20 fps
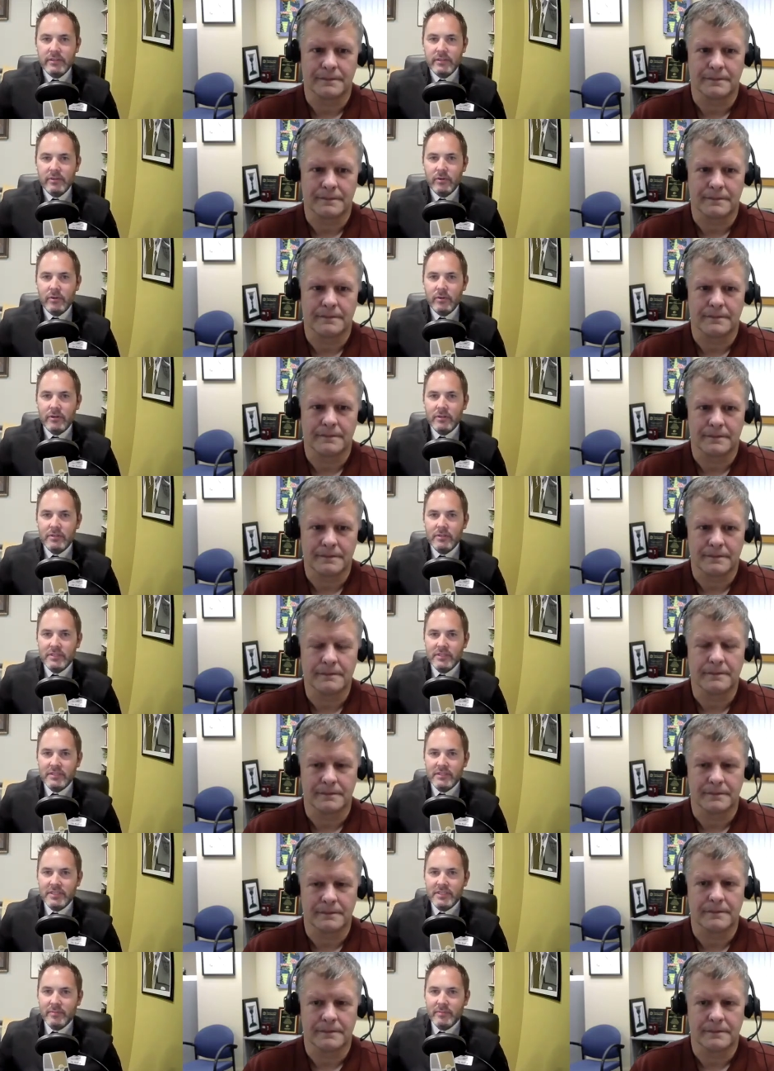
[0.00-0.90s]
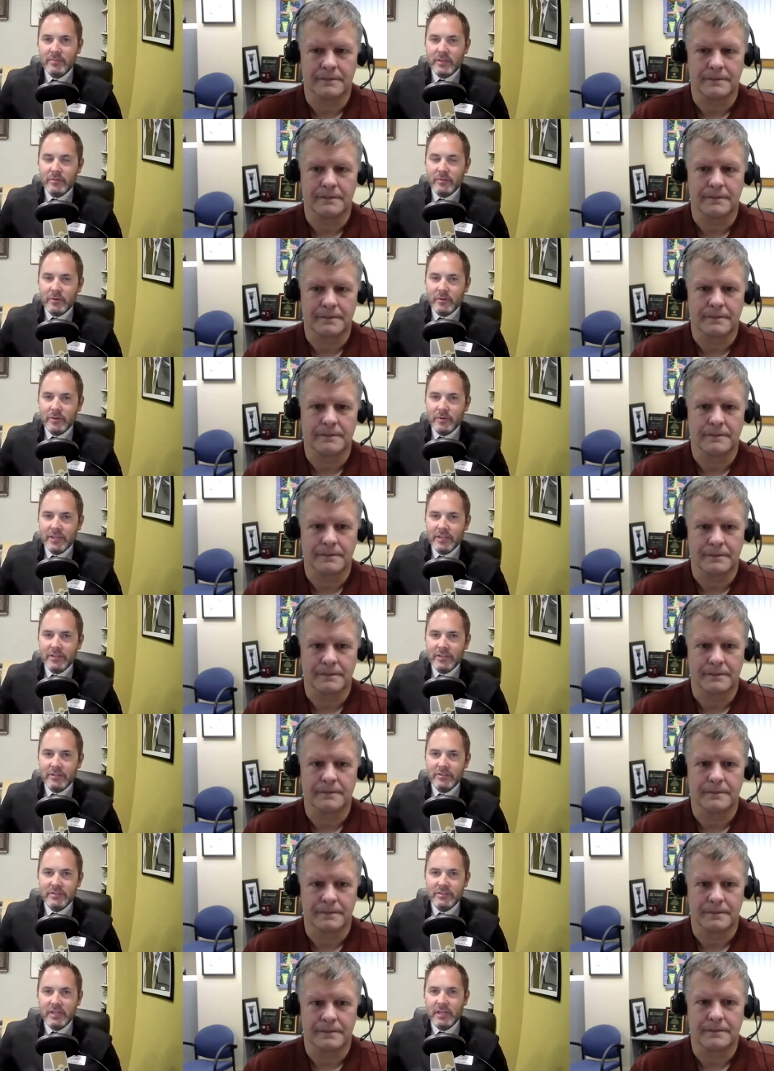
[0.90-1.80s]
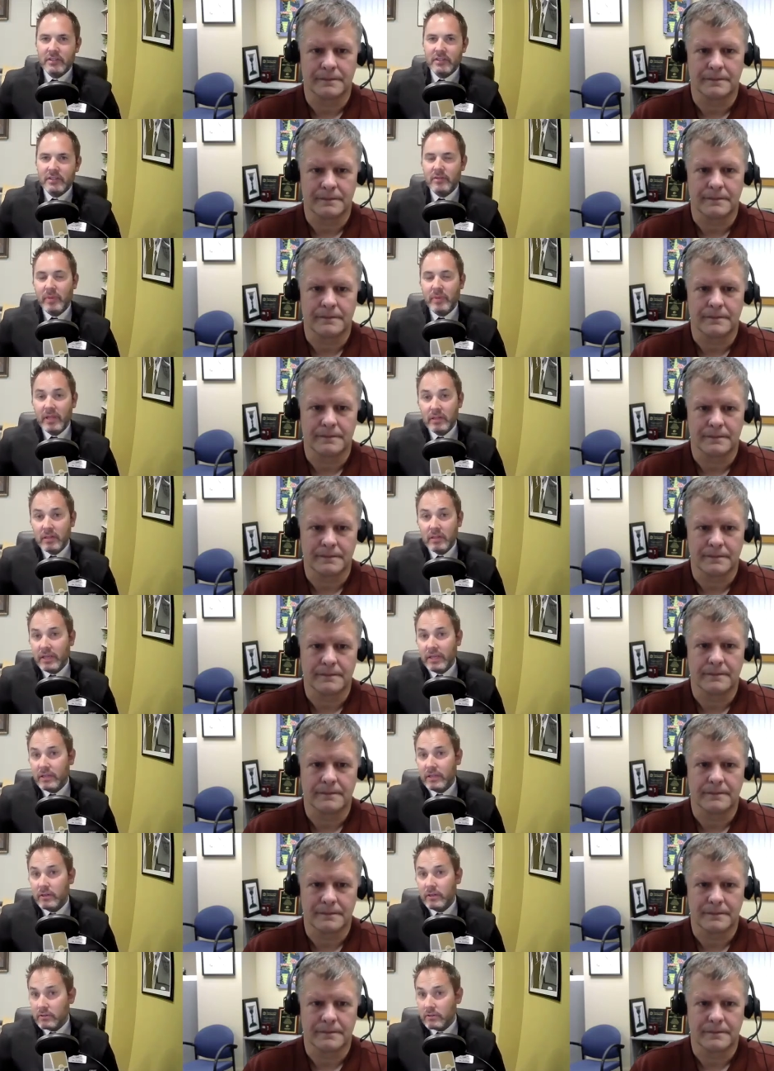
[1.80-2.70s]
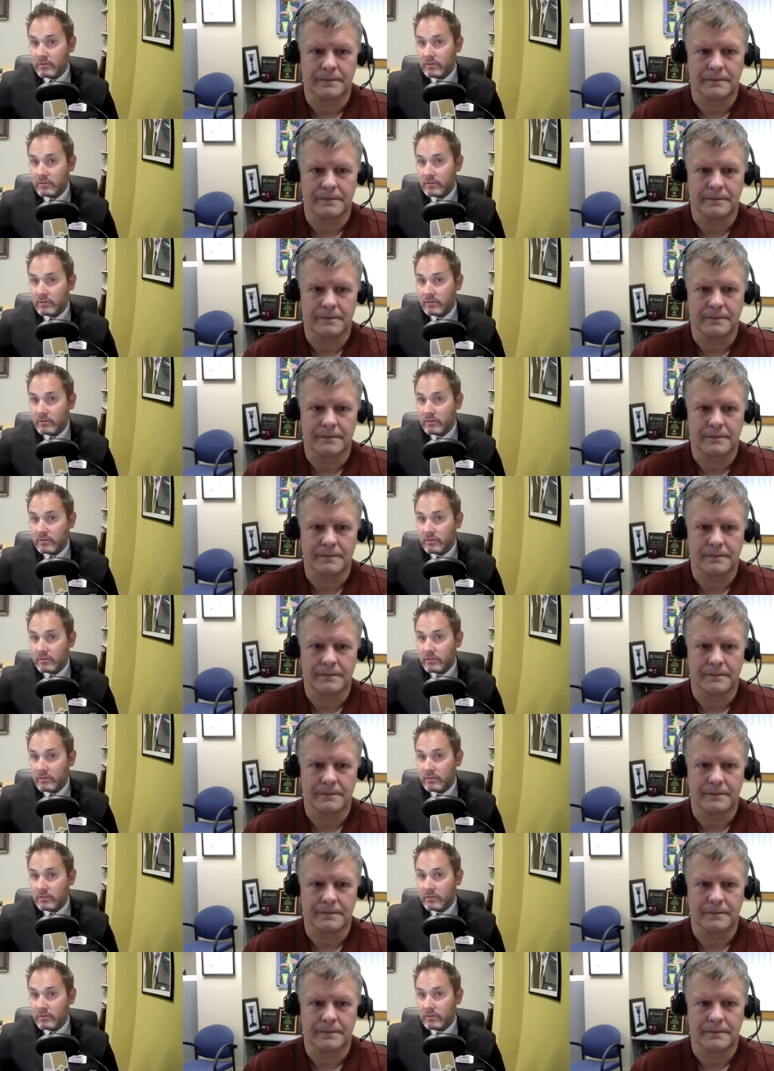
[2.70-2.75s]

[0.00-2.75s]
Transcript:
Speaker 1: Or is it something where we can use cyclopentolate or